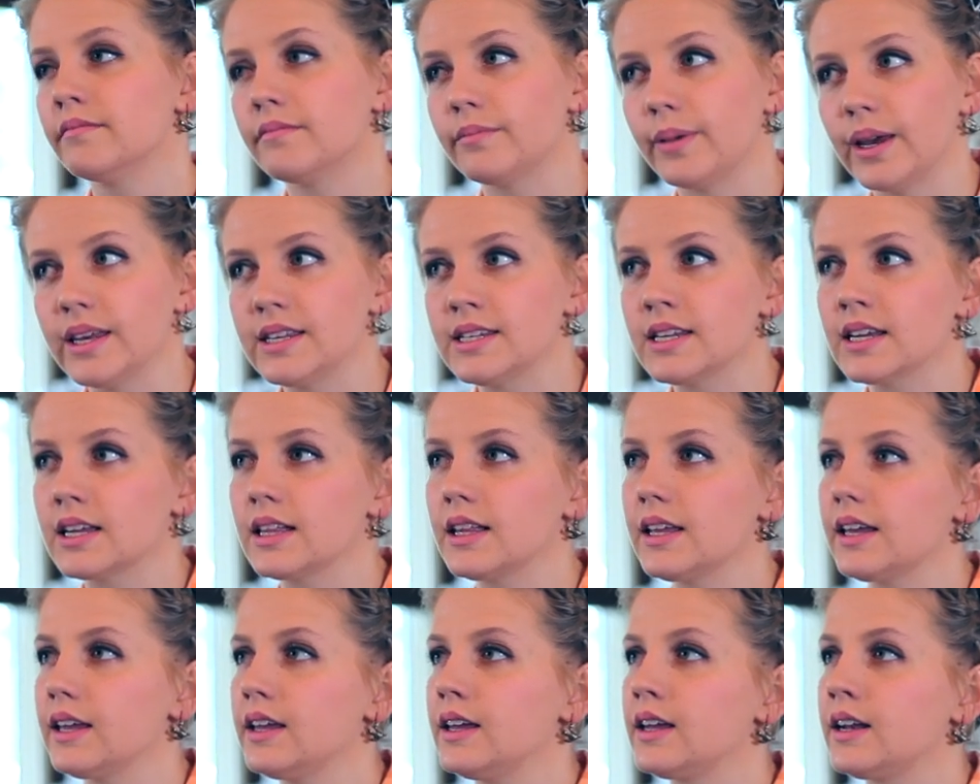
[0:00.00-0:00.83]

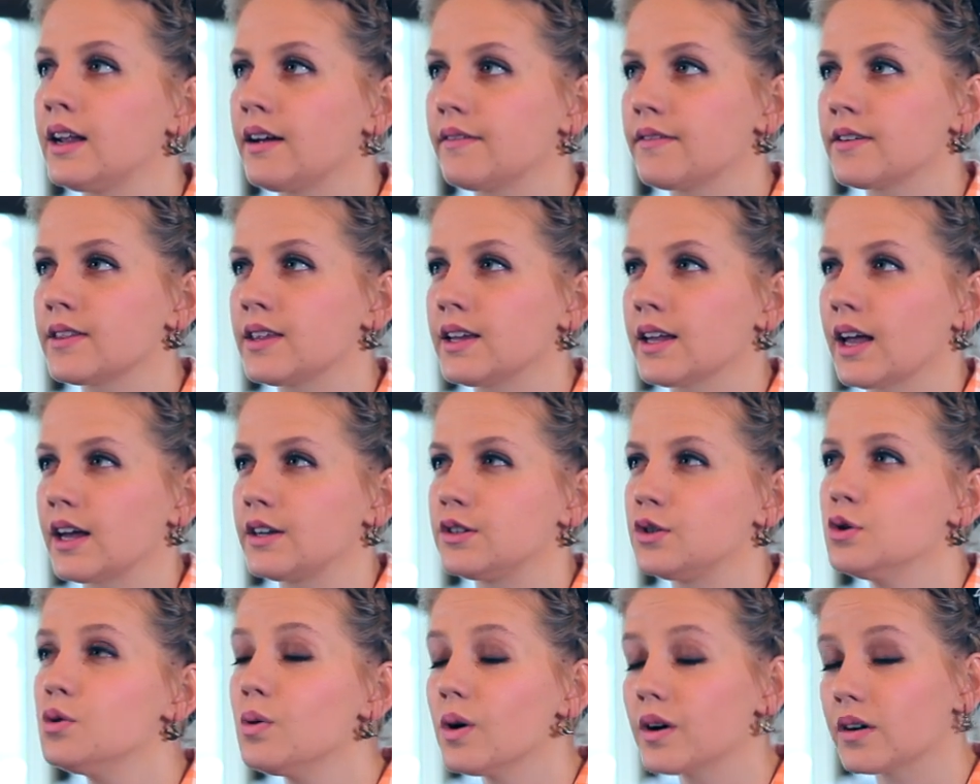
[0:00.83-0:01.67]
basically in everything I
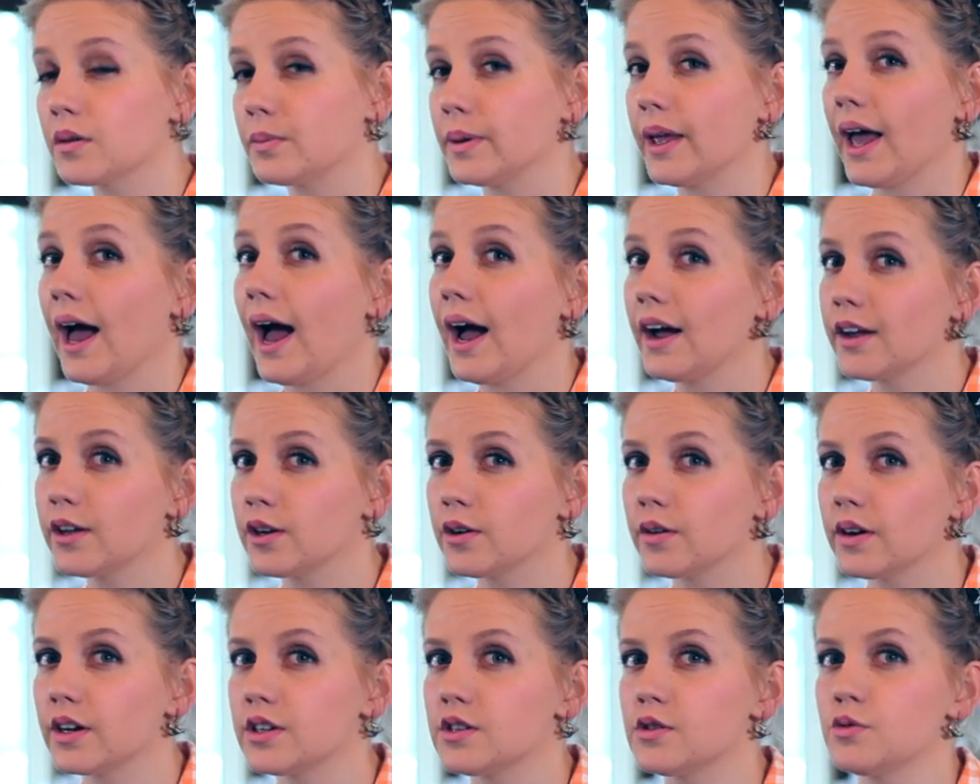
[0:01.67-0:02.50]
do want to be
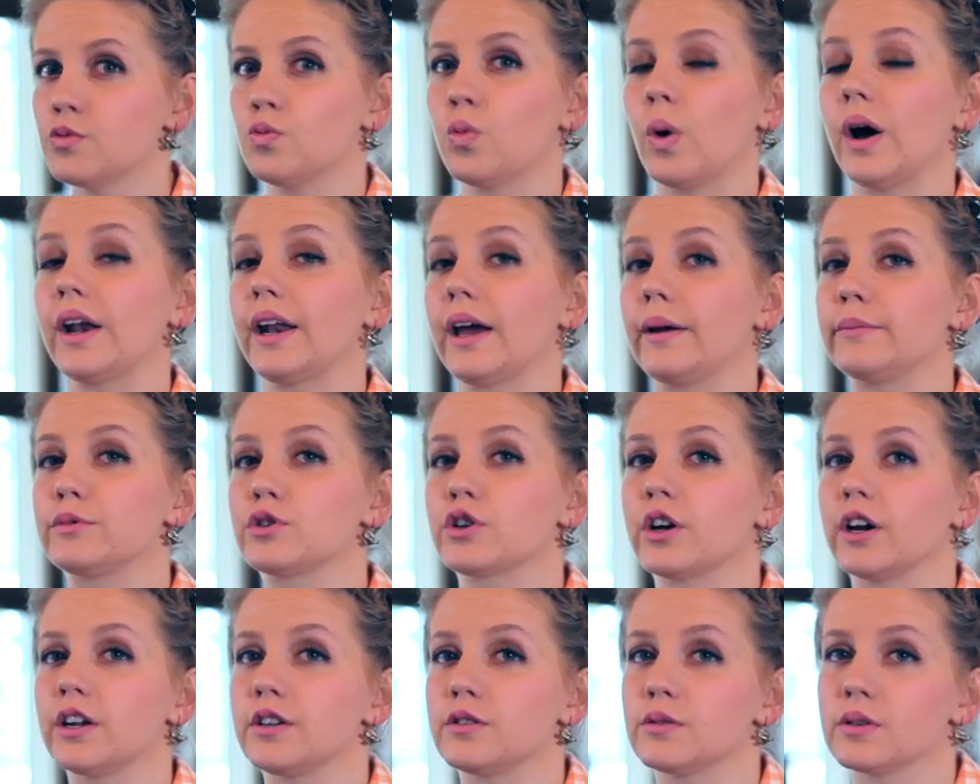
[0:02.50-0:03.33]
accurate to what I'm
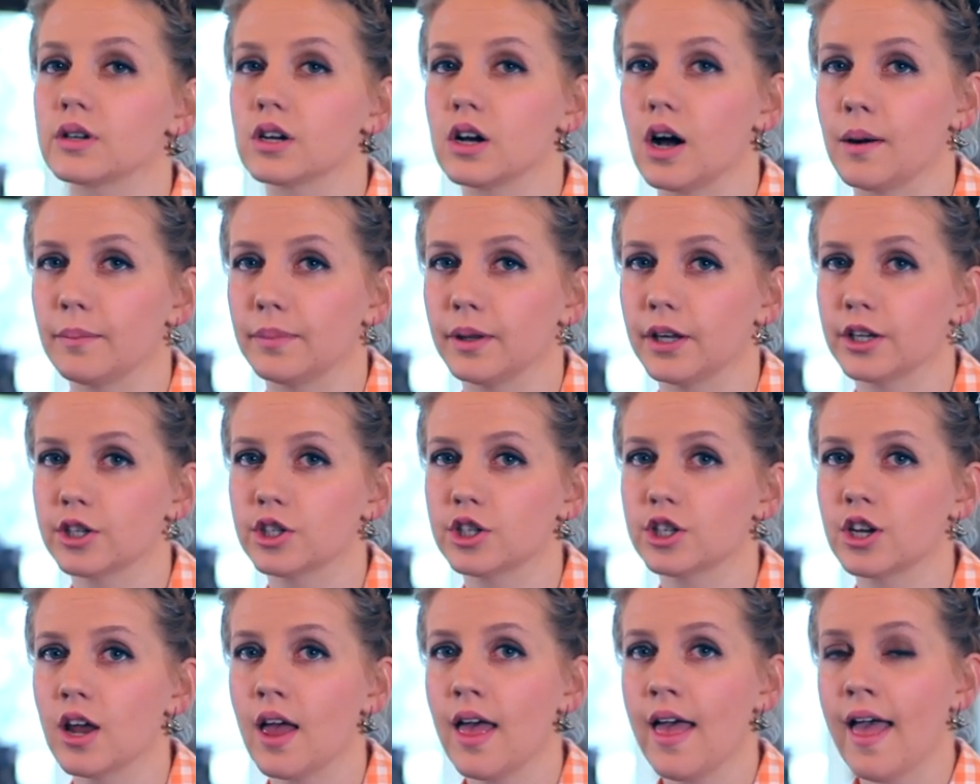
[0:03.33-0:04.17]
trying to
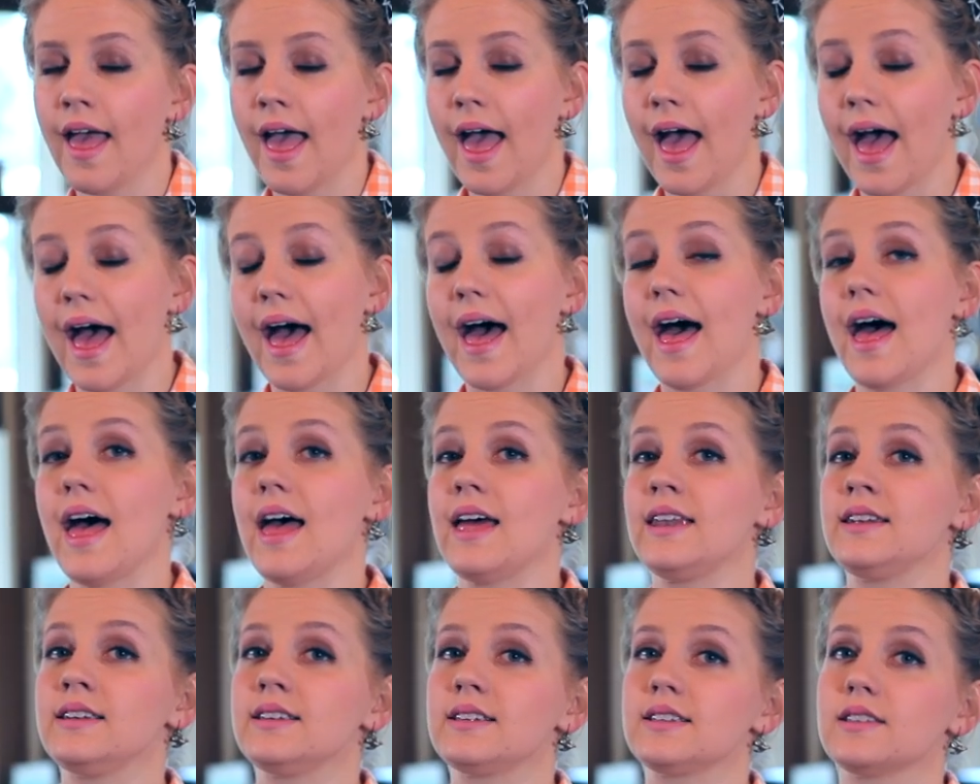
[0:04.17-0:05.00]
accomplish.
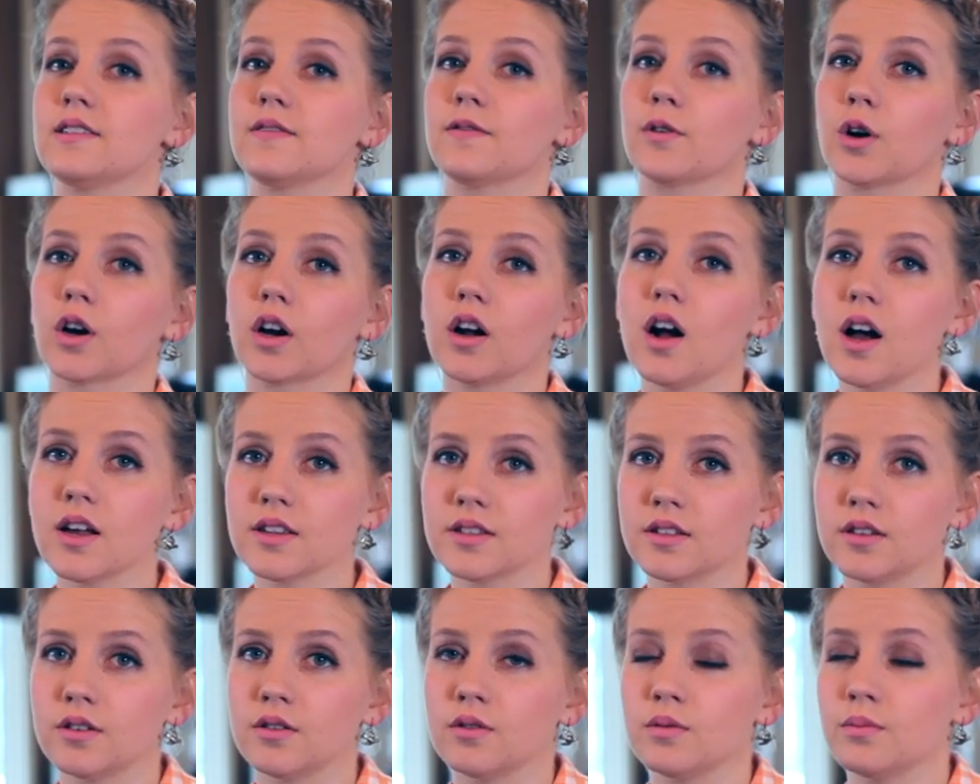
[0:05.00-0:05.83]
And for a
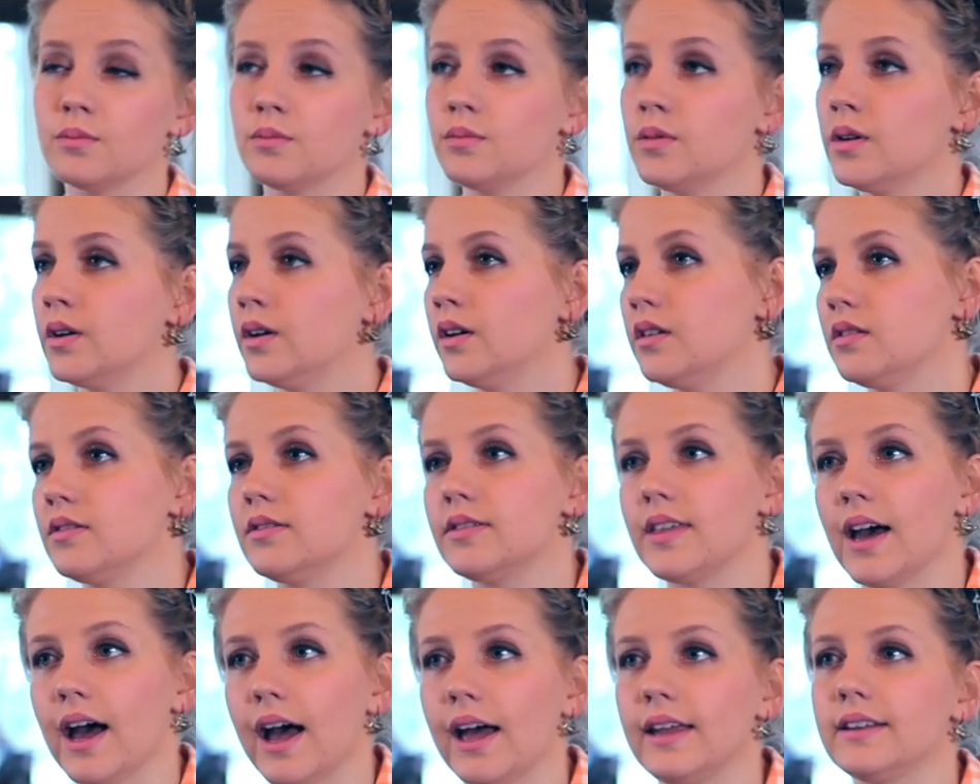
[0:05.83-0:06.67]
costume,
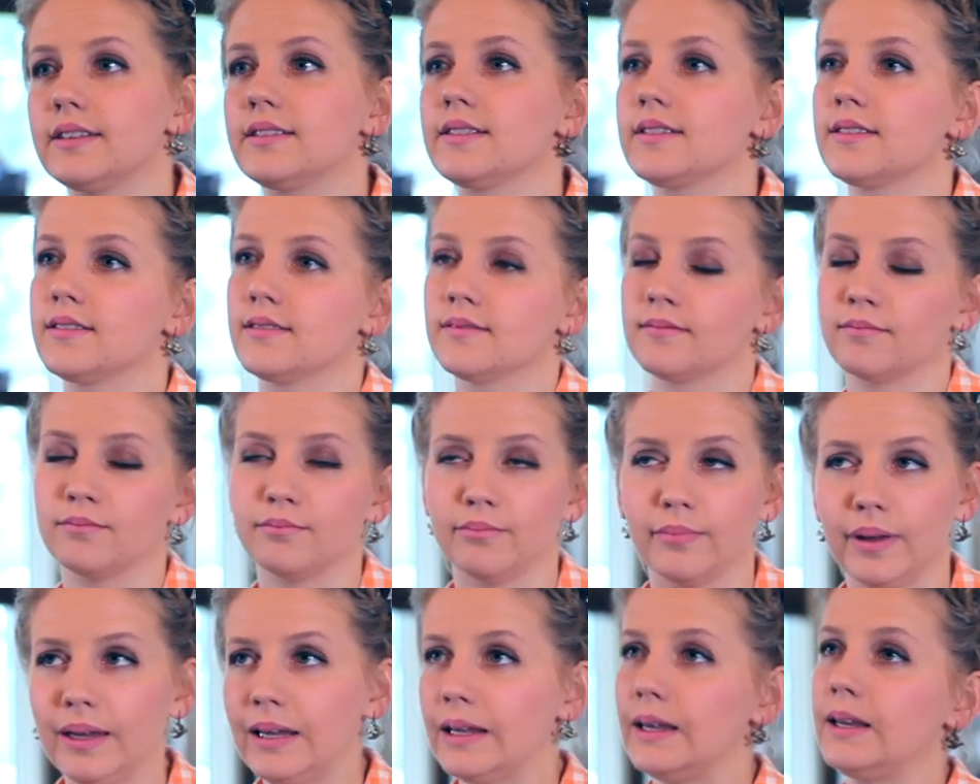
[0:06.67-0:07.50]
that's
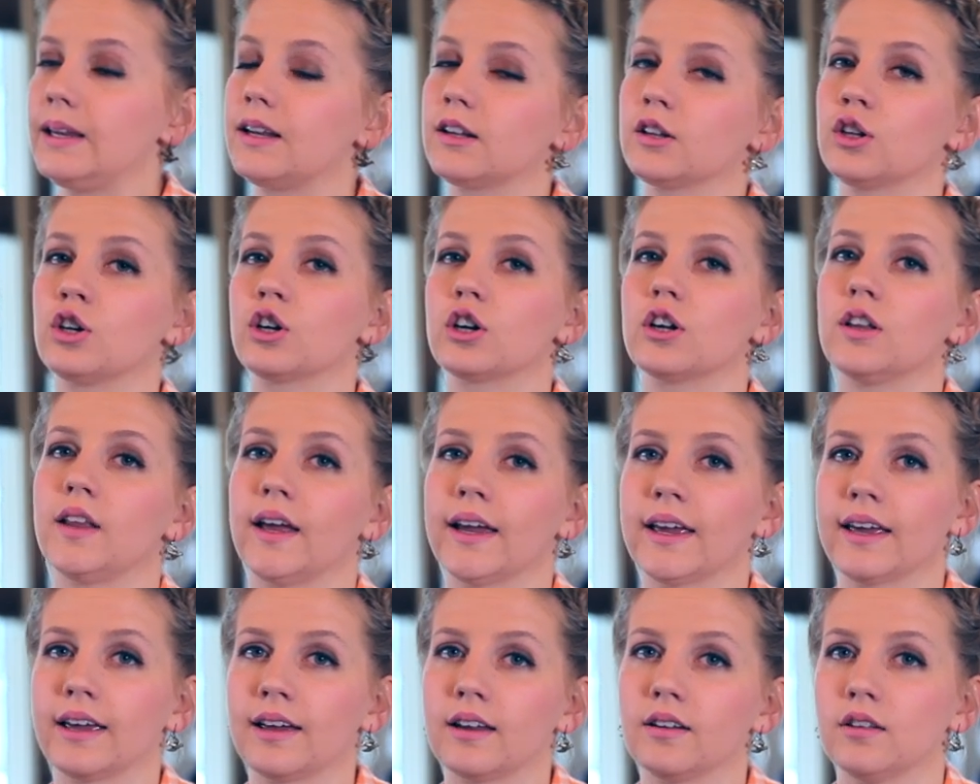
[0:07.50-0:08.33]
making it look
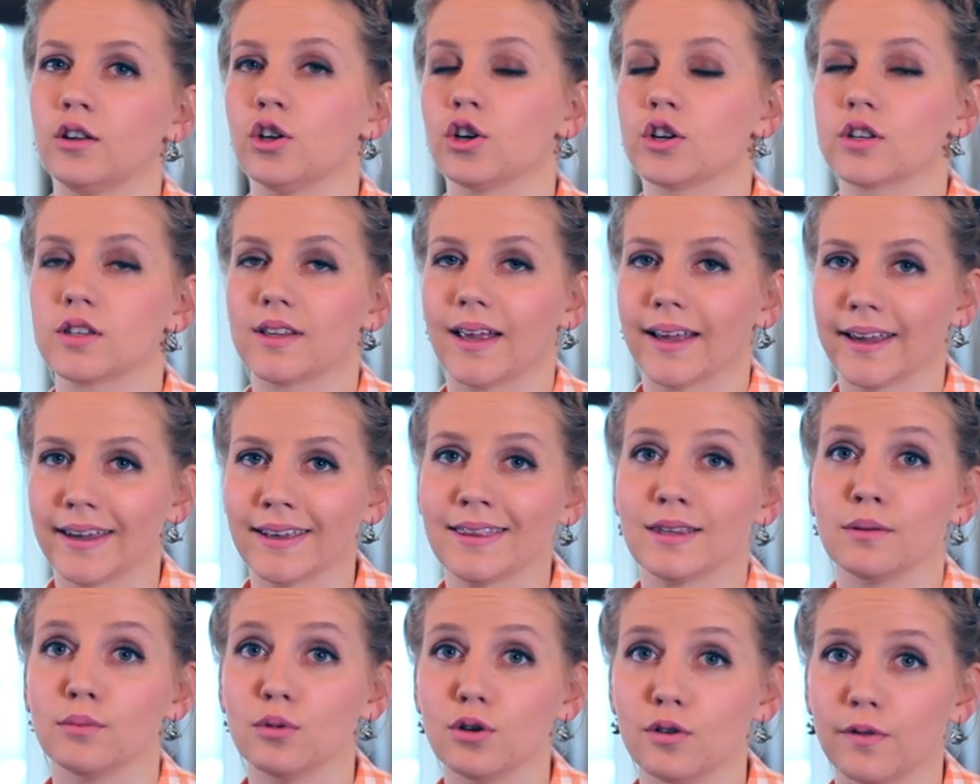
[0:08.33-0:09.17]
like it looks like
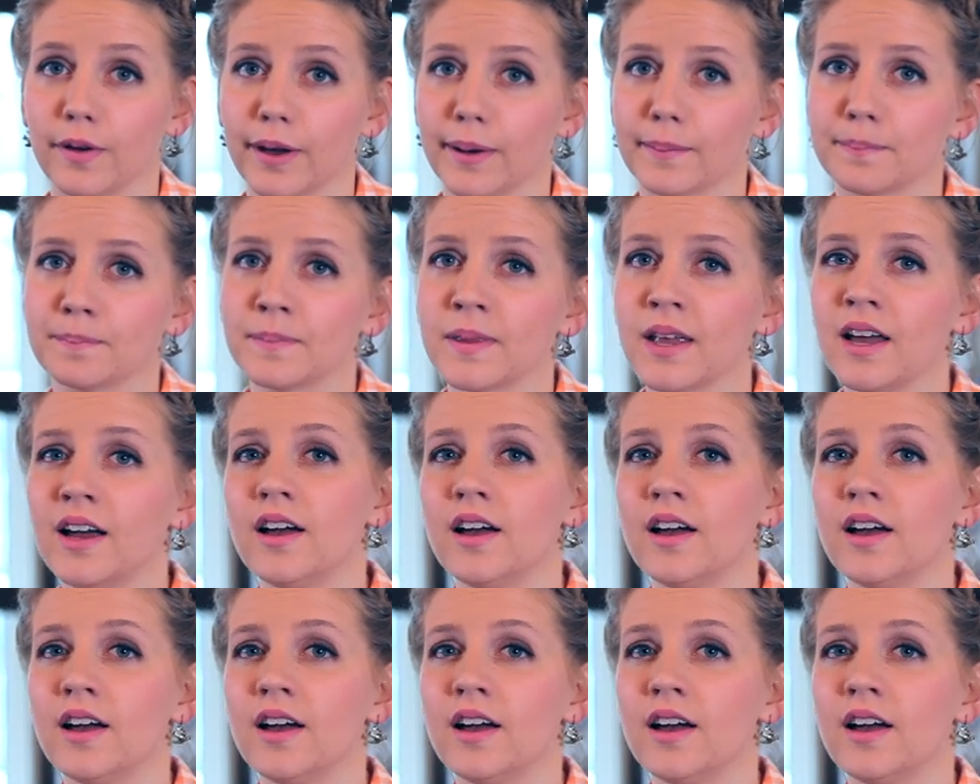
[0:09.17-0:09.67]
in the movie.